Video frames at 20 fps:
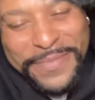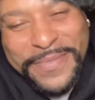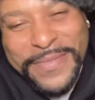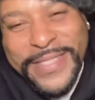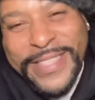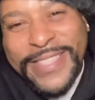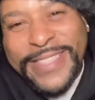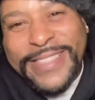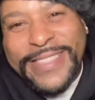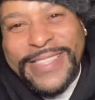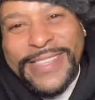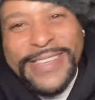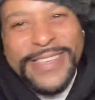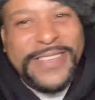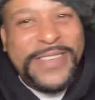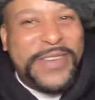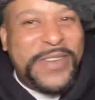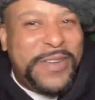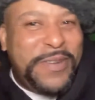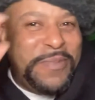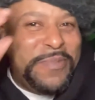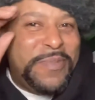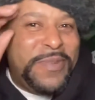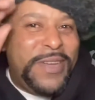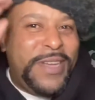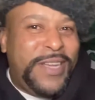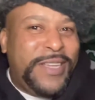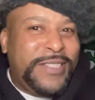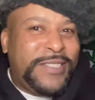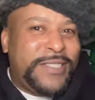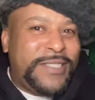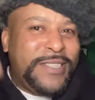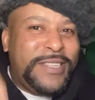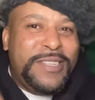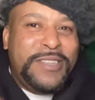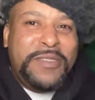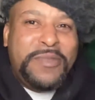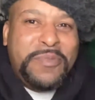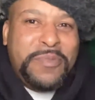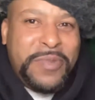And love y'all, bro. I
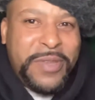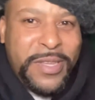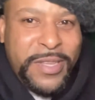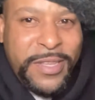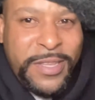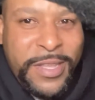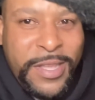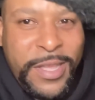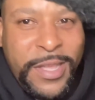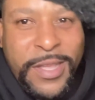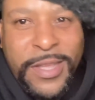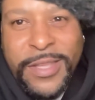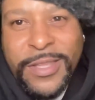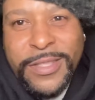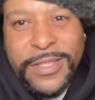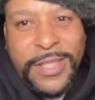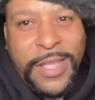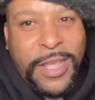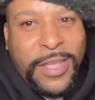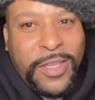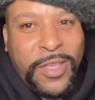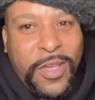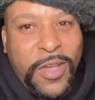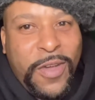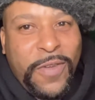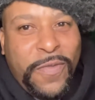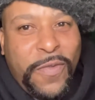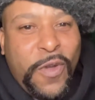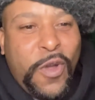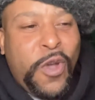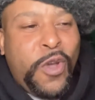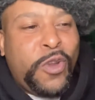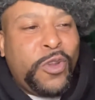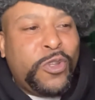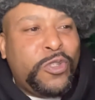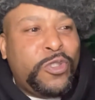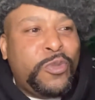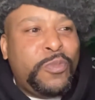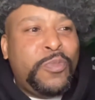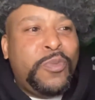see you, man. Thank y'all for all the
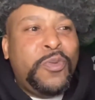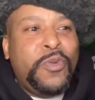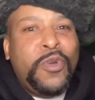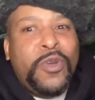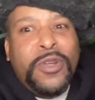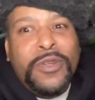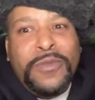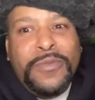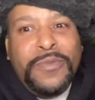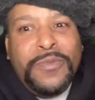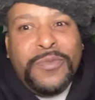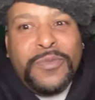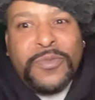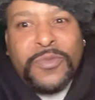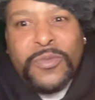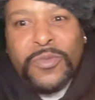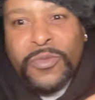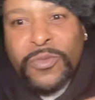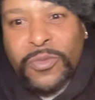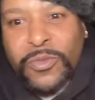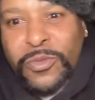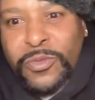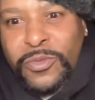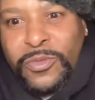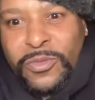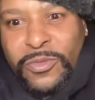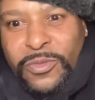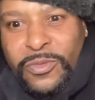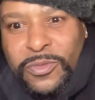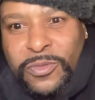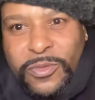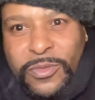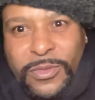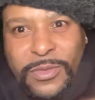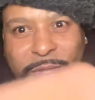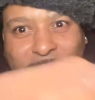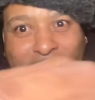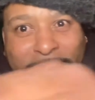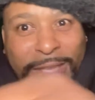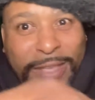support.
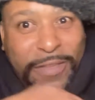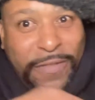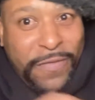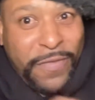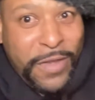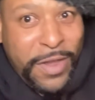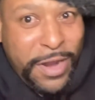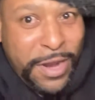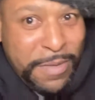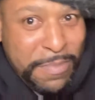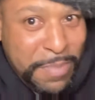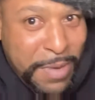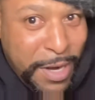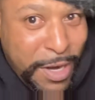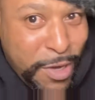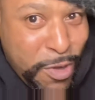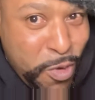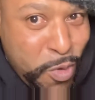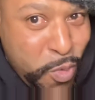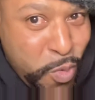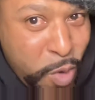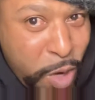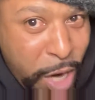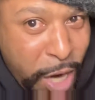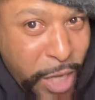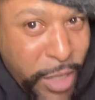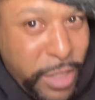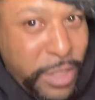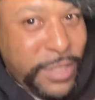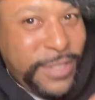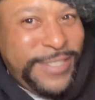Thank you for everybody who watching.